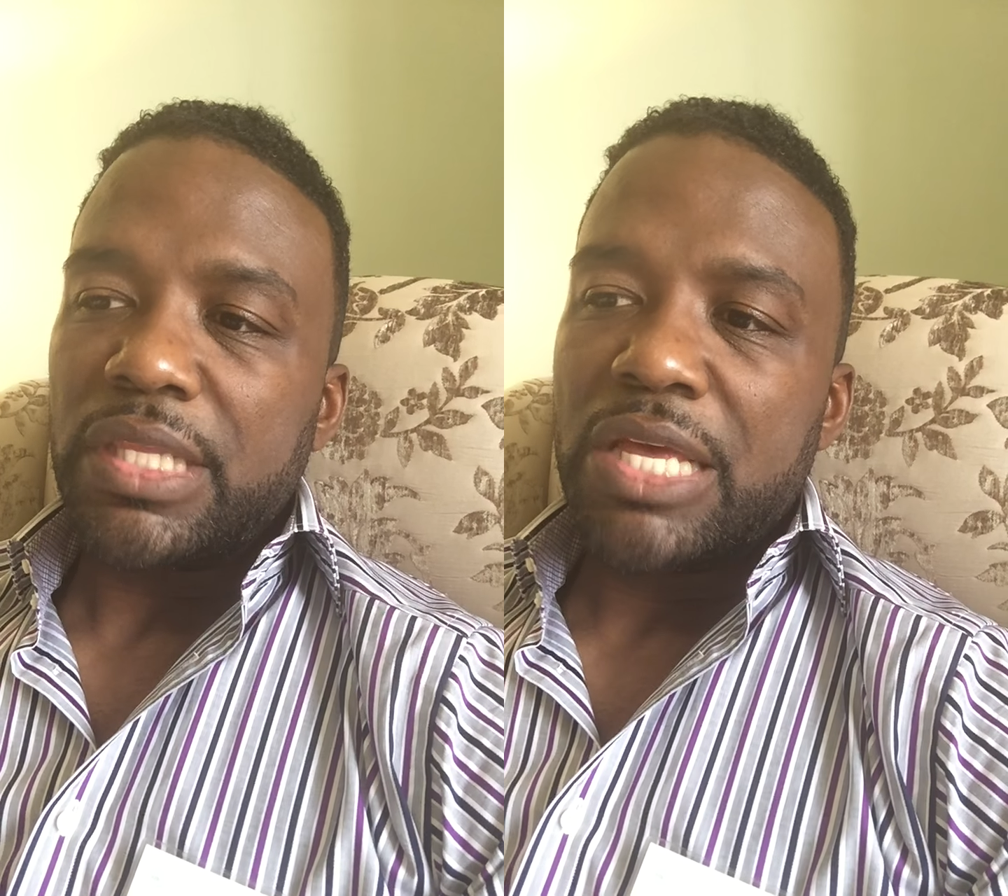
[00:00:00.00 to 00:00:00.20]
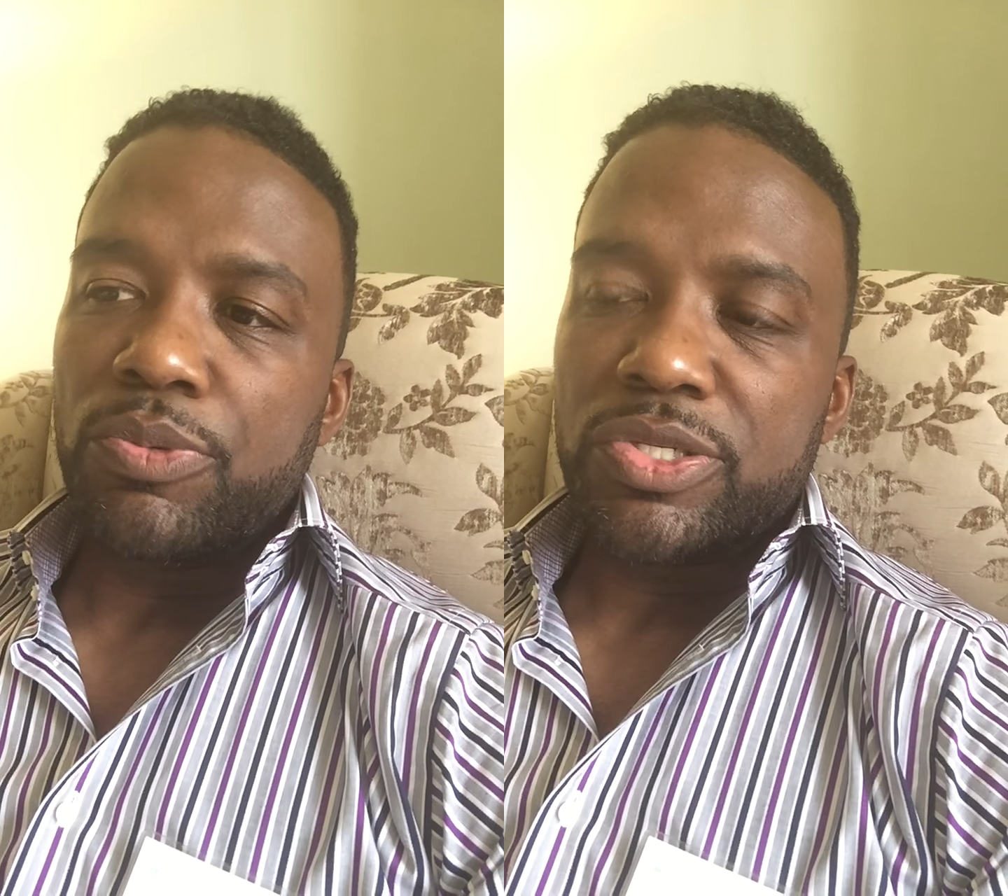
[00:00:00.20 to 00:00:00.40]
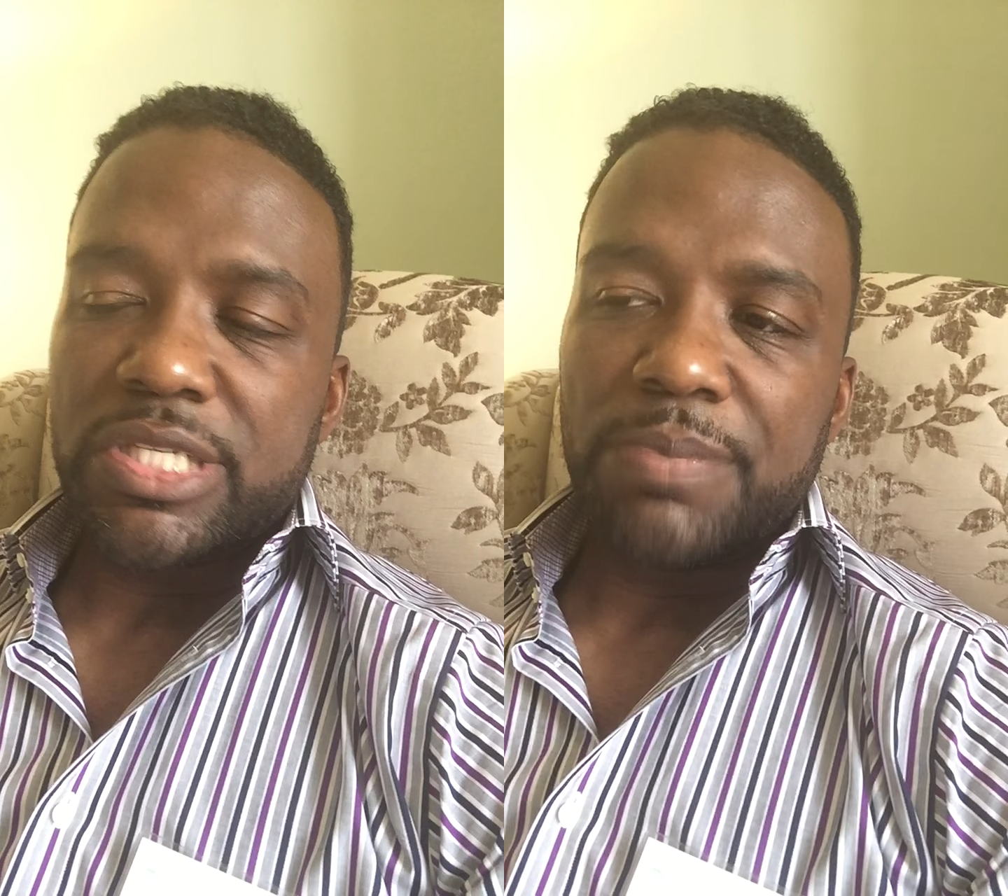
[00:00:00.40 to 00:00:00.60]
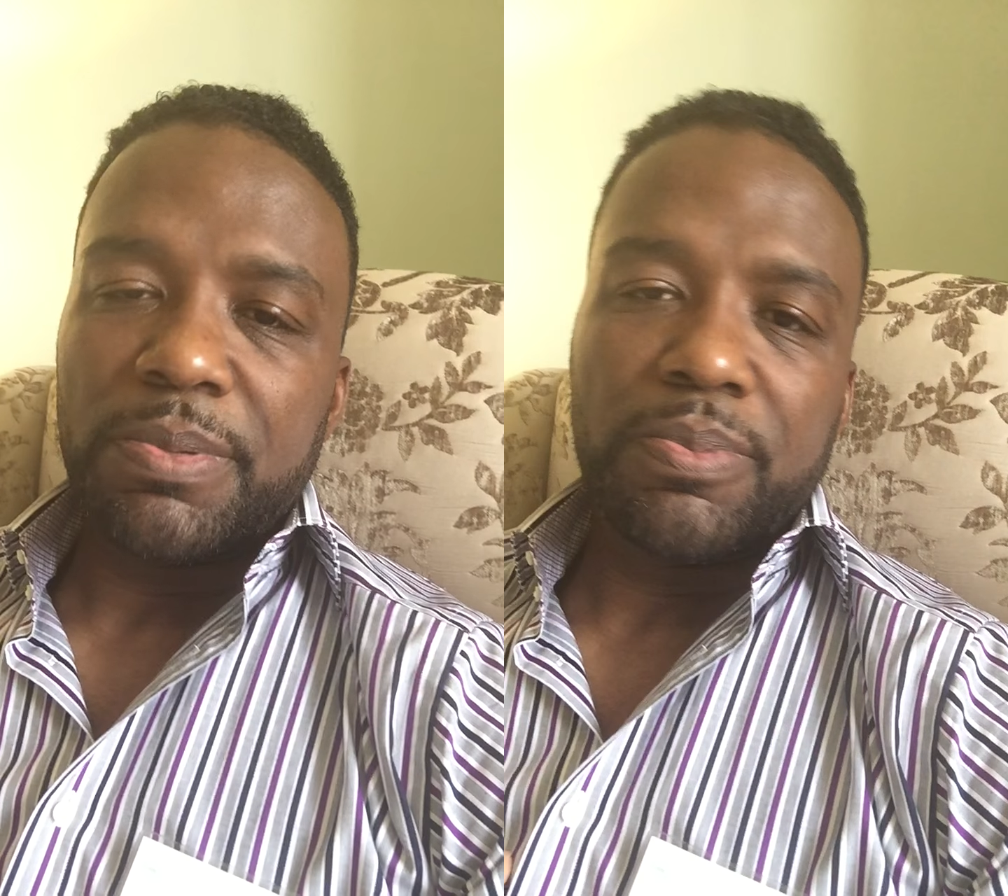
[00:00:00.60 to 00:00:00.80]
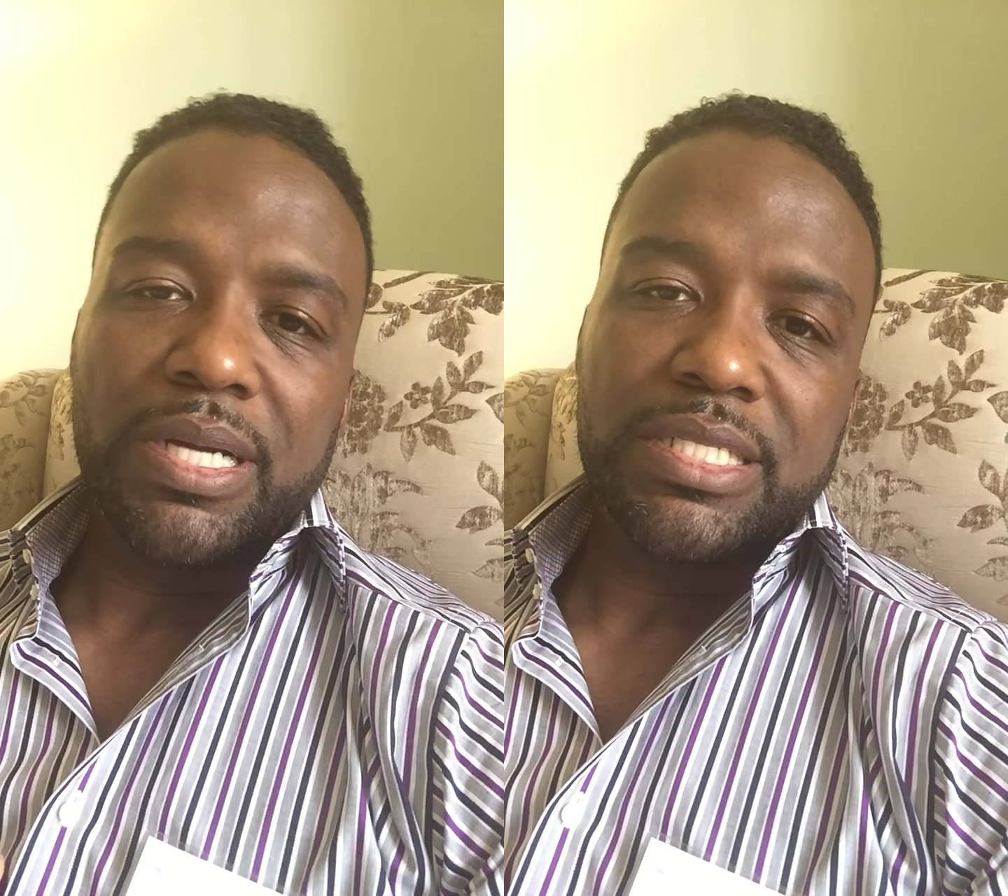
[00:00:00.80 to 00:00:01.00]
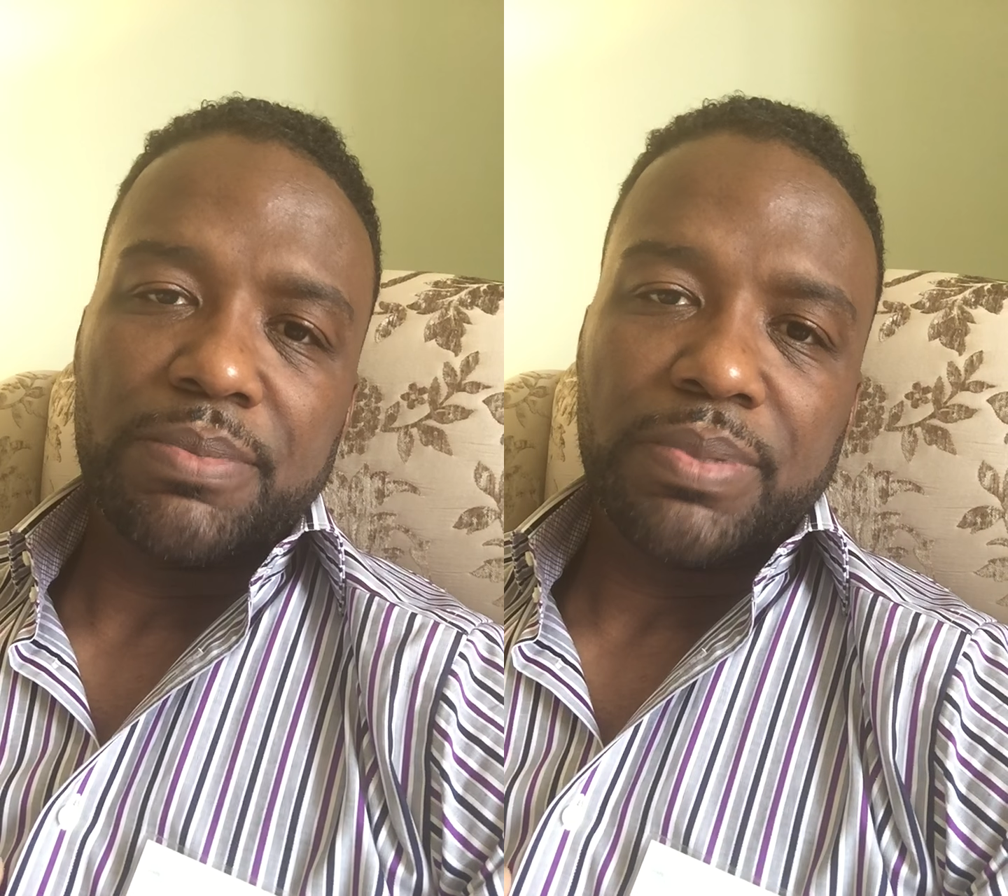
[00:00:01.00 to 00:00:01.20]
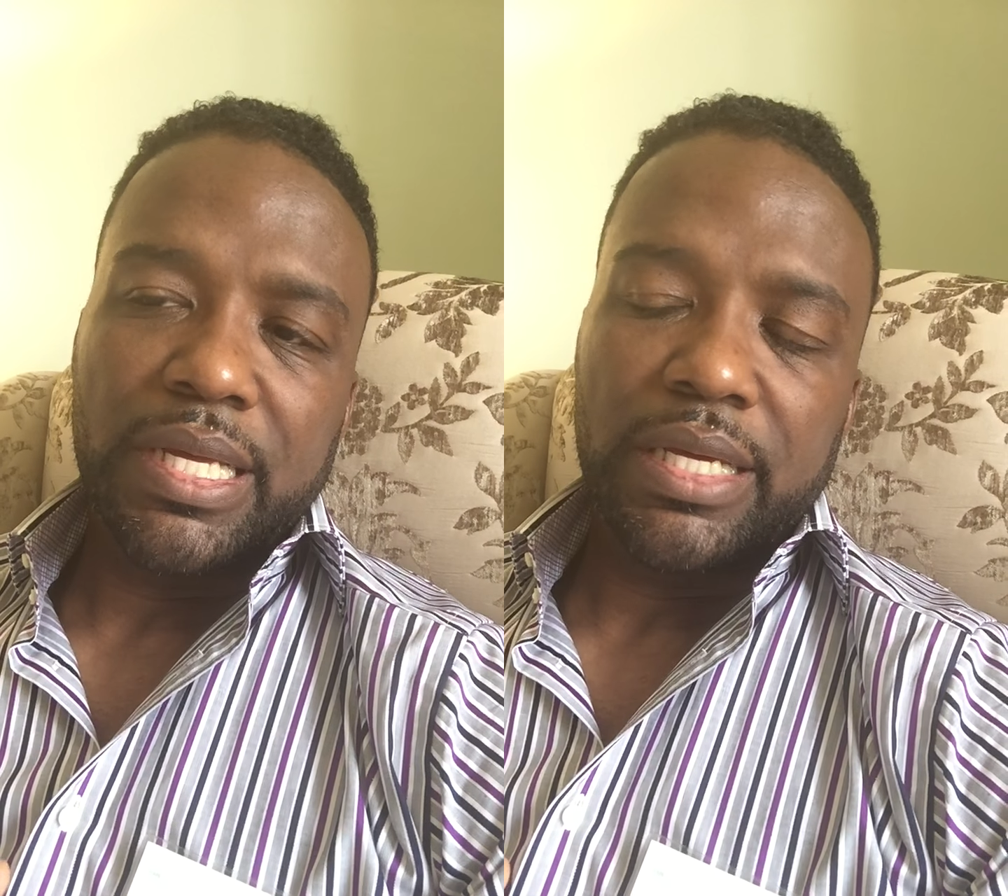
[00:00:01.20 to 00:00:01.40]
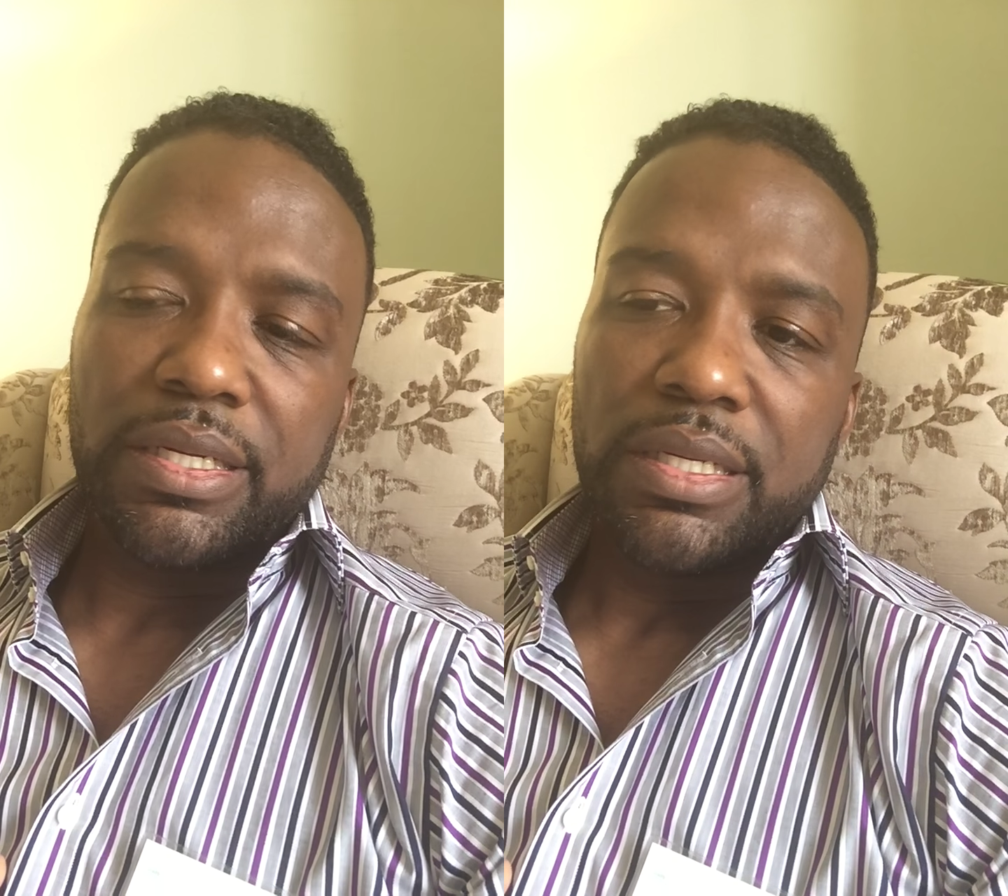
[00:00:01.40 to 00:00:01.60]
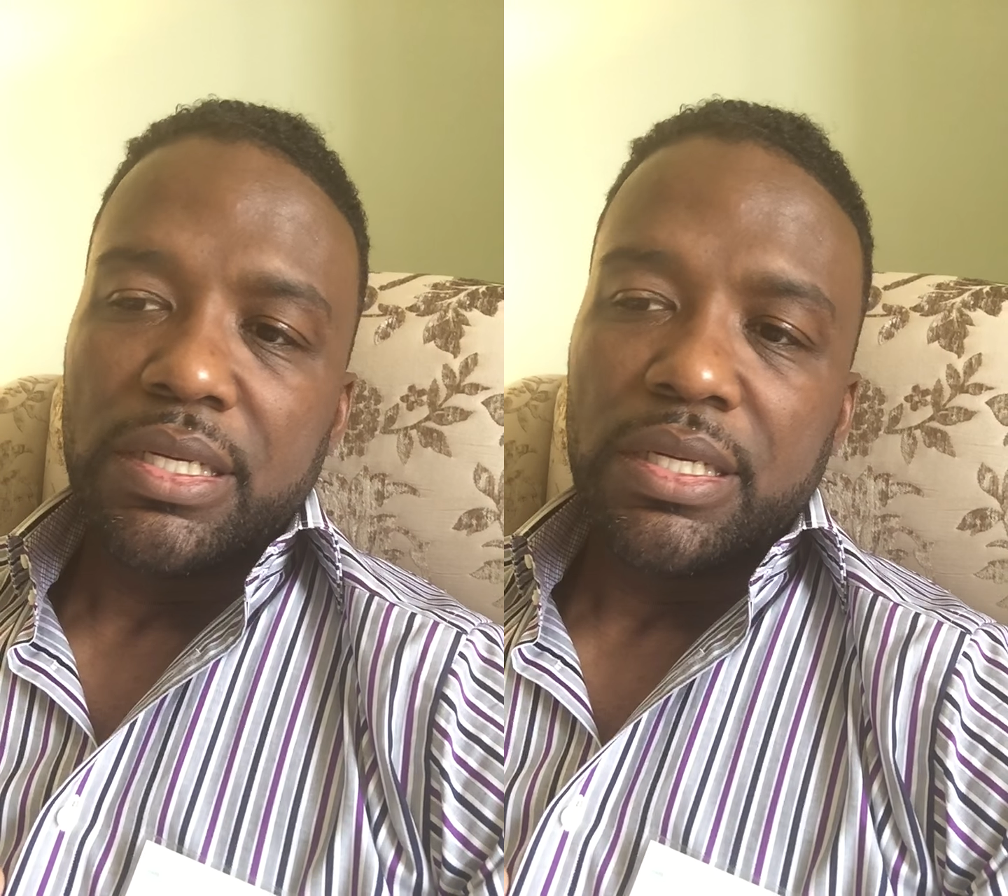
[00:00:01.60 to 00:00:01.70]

and we'll slip a breast implant,